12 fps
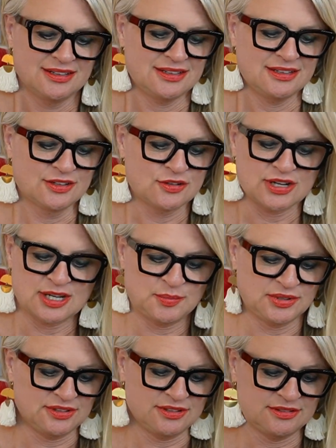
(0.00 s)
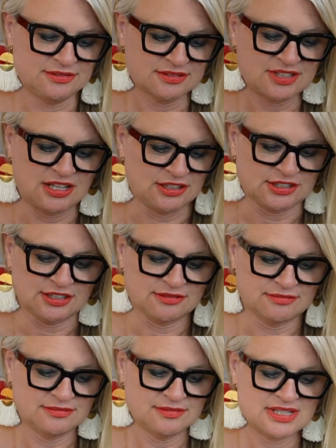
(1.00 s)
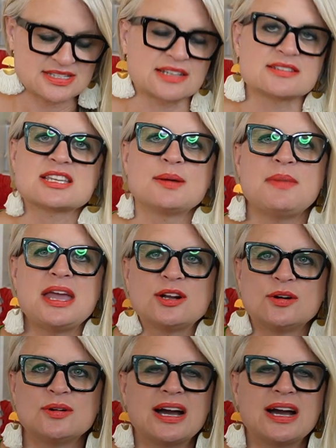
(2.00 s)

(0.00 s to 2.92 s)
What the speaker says: incredible color. It's like tomato,